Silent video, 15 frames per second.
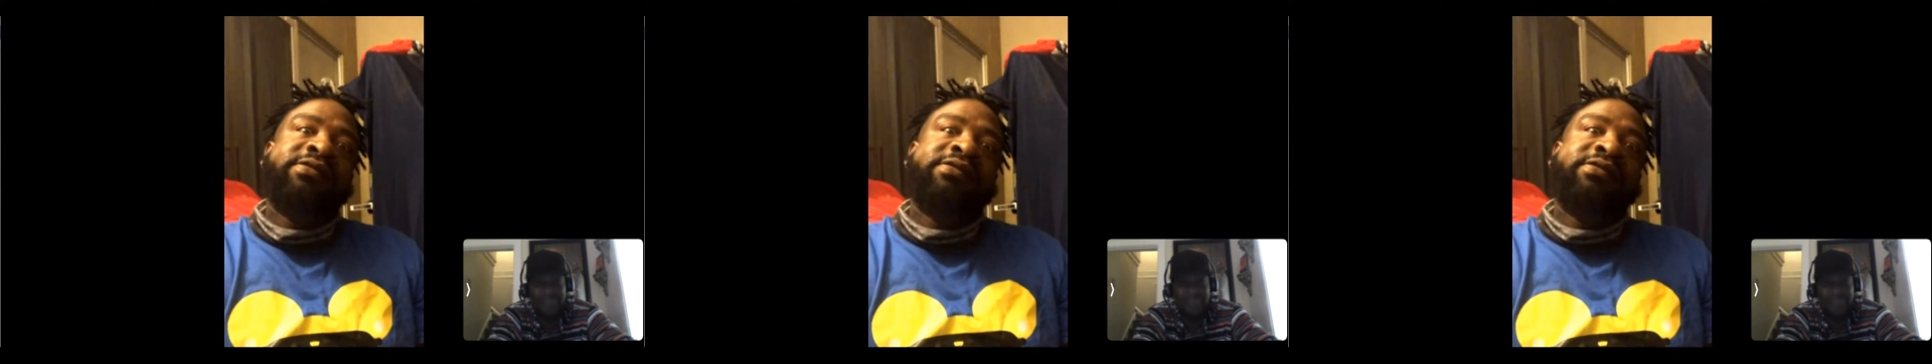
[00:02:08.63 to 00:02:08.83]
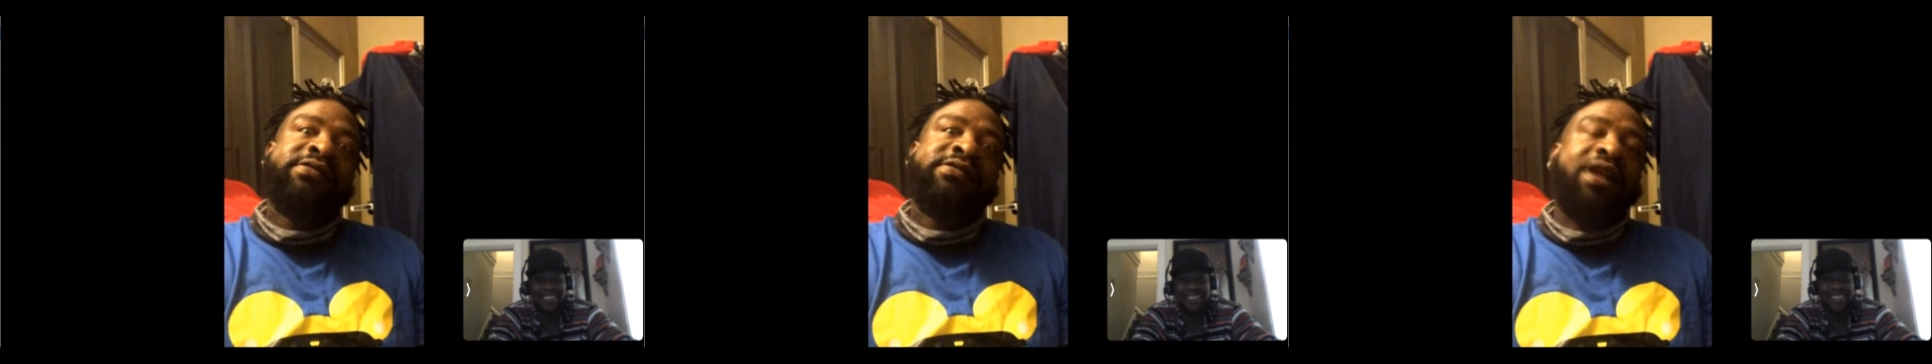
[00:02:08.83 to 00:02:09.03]

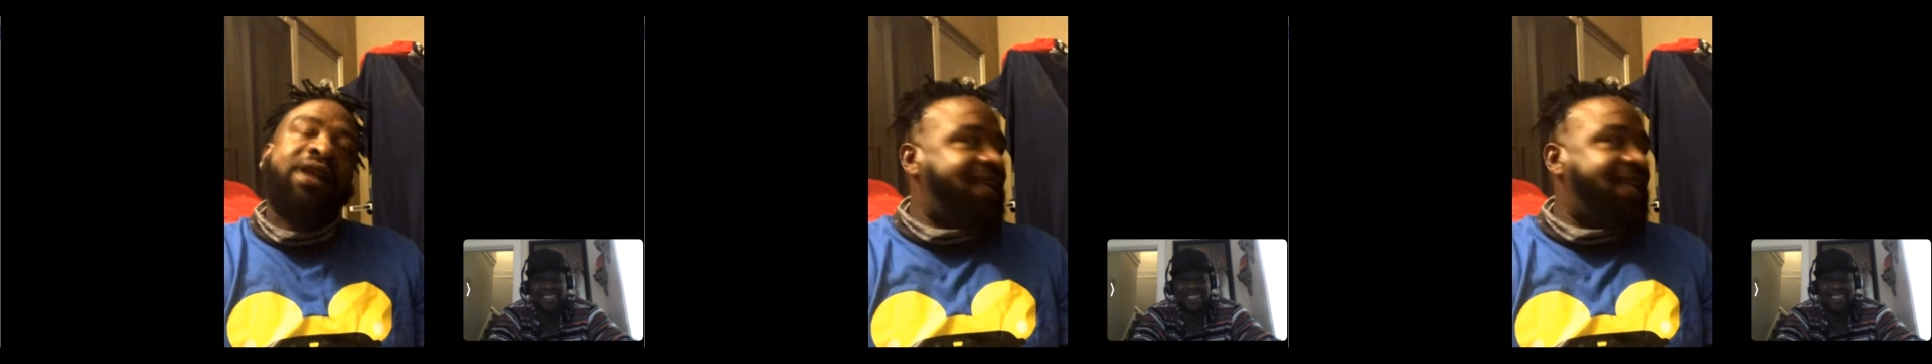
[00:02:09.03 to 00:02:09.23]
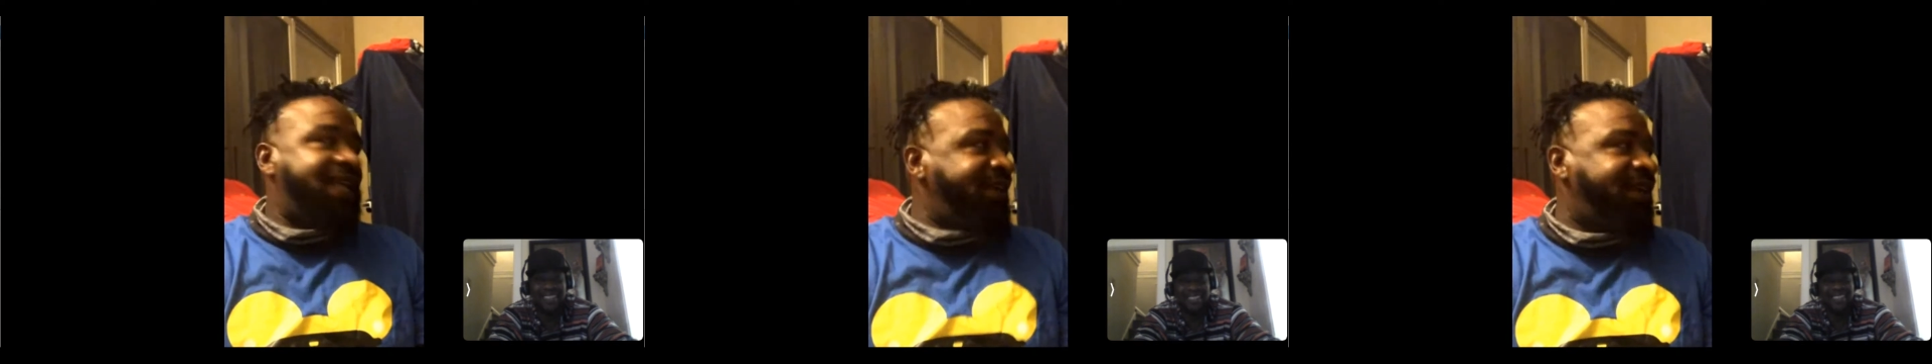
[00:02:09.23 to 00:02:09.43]
And I was like,
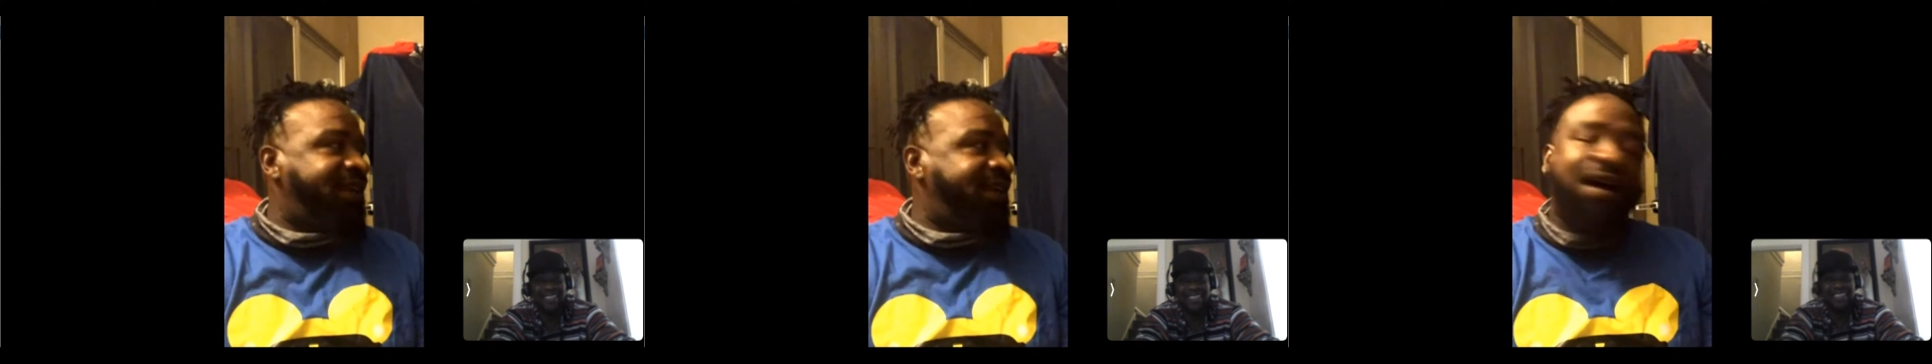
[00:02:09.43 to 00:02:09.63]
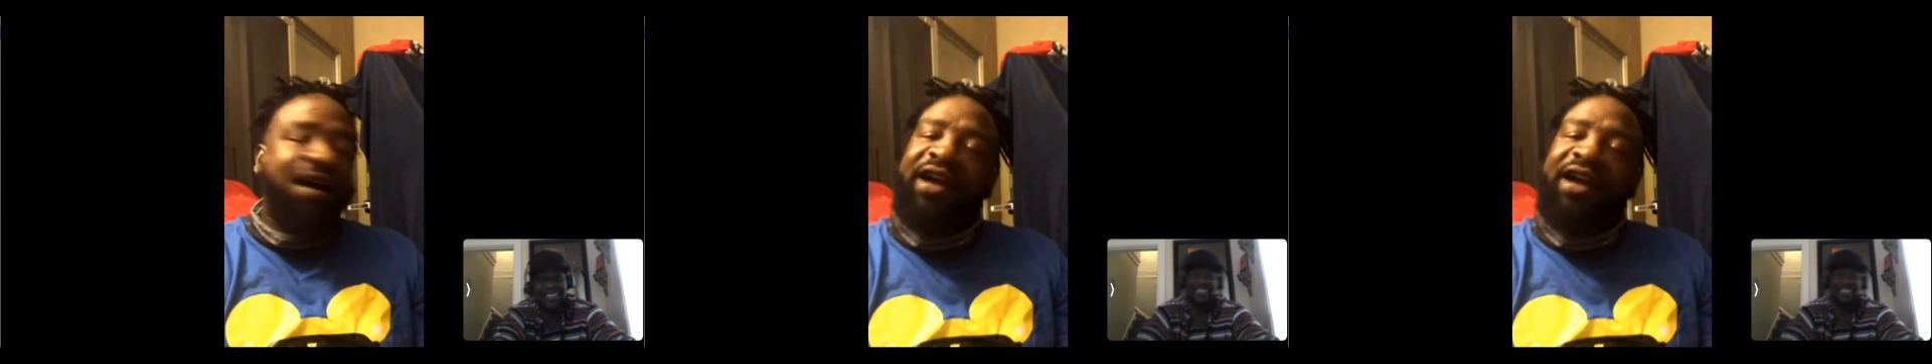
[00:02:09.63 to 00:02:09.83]
nah, I
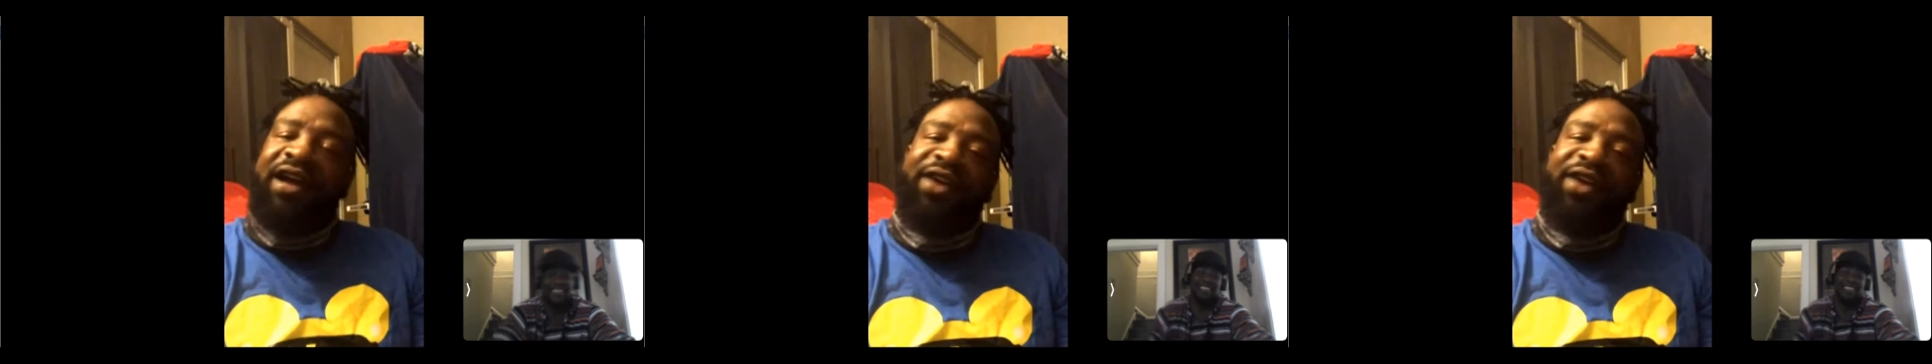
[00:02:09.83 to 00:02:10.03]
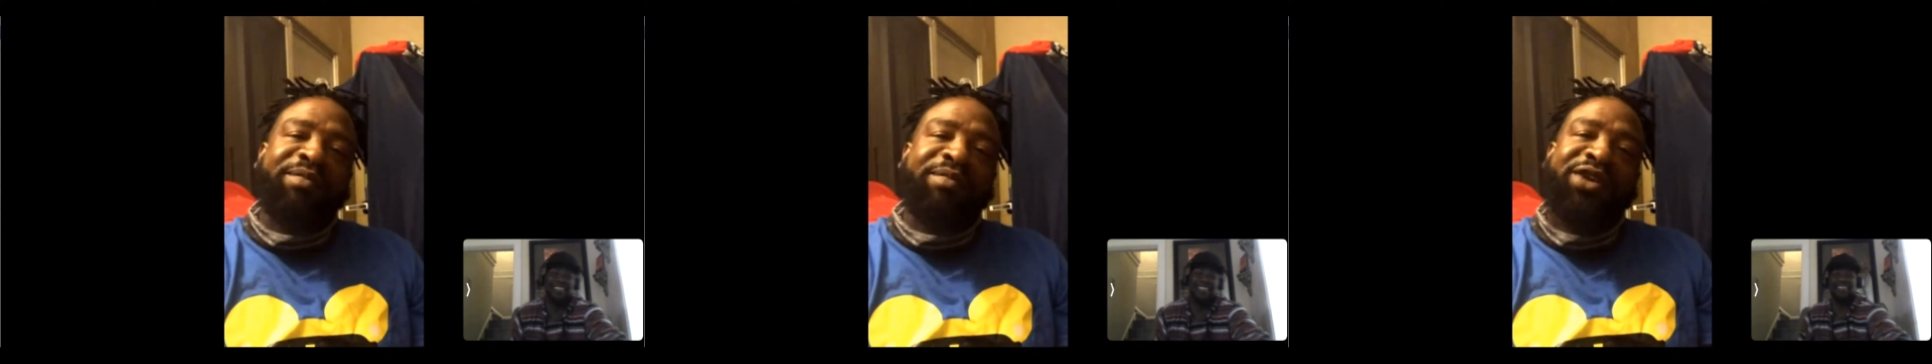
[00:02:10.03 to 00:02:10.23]
don't
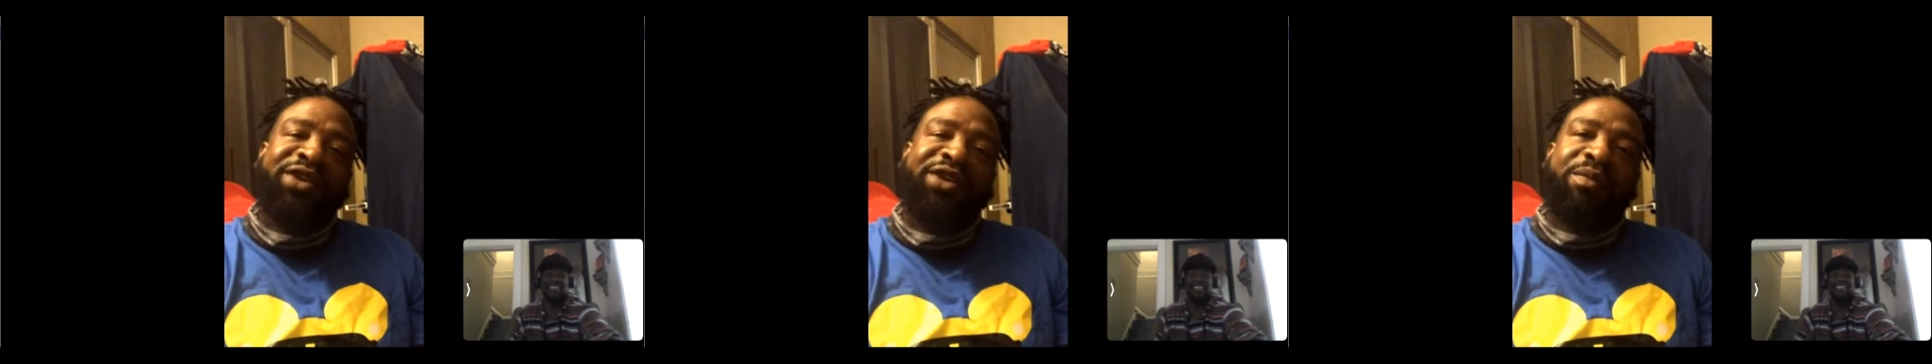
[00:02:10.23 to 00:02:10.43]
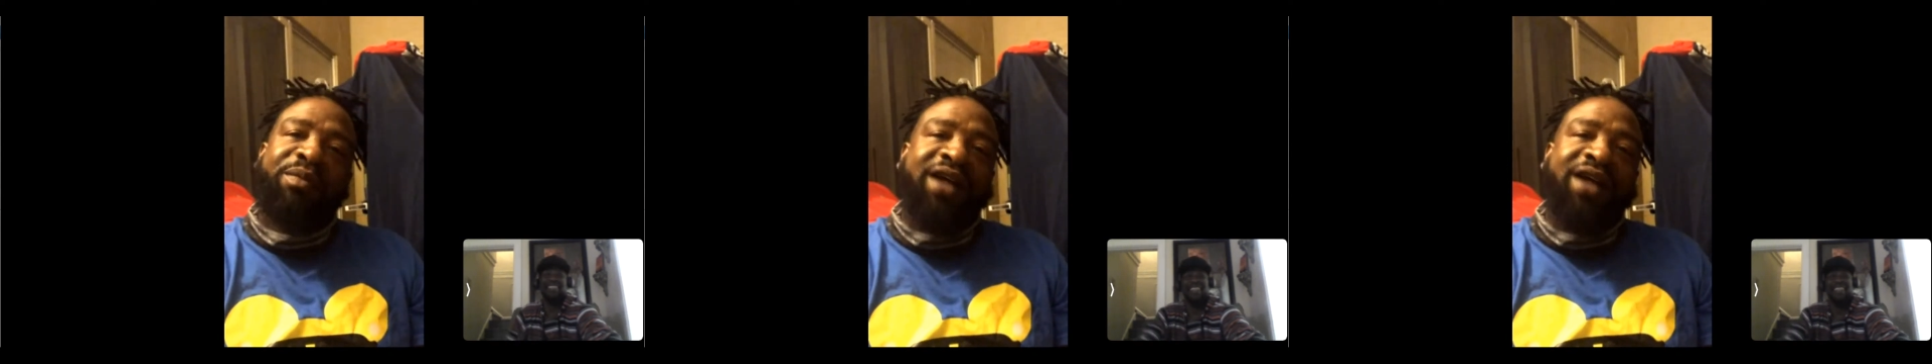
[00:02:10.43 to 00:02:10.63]
need no
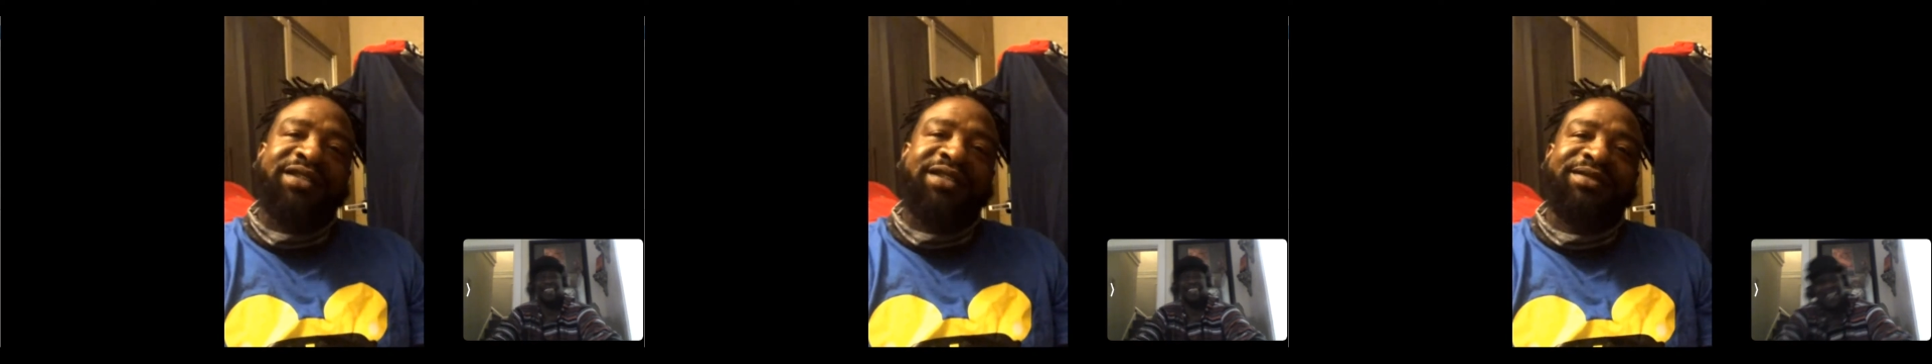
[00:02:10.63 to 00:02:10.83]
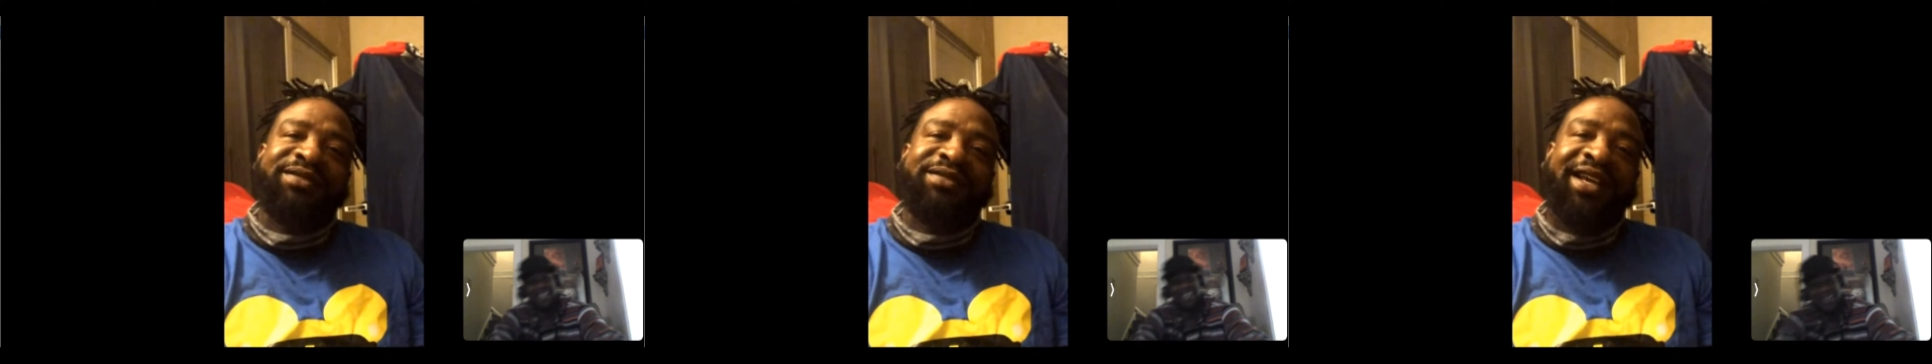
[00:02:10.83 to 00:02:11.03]
boxer,
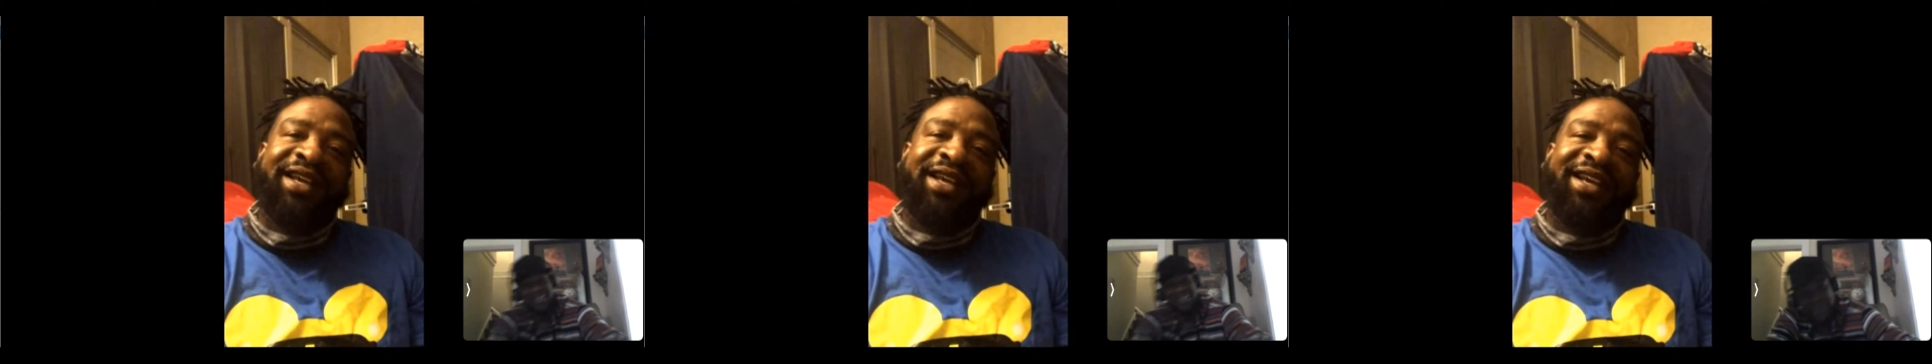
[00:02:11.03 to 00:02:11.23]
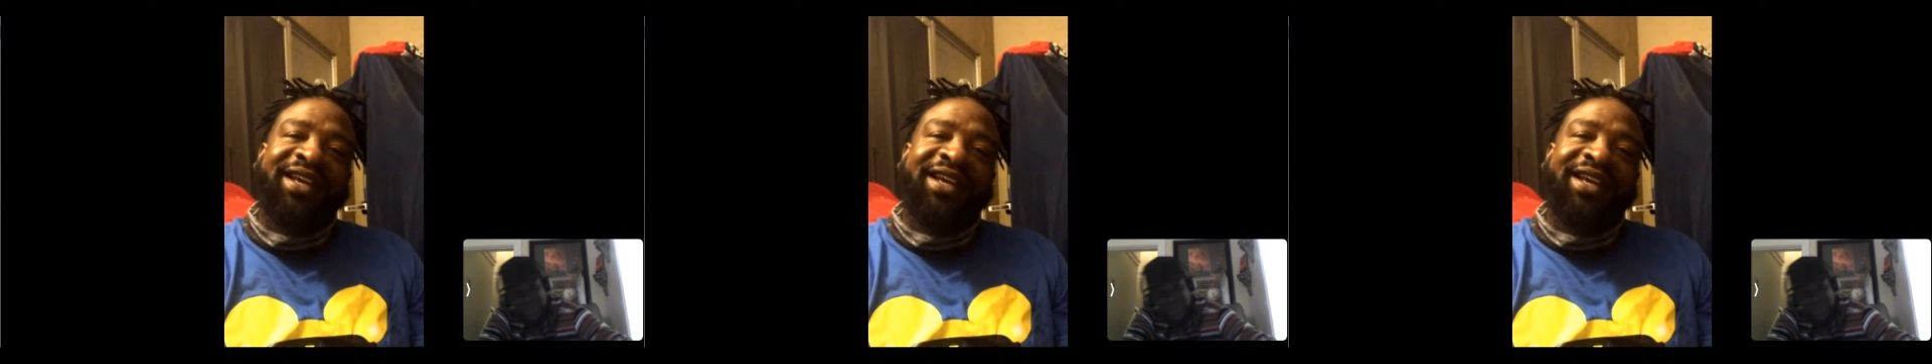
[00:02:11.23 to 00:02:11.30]
man.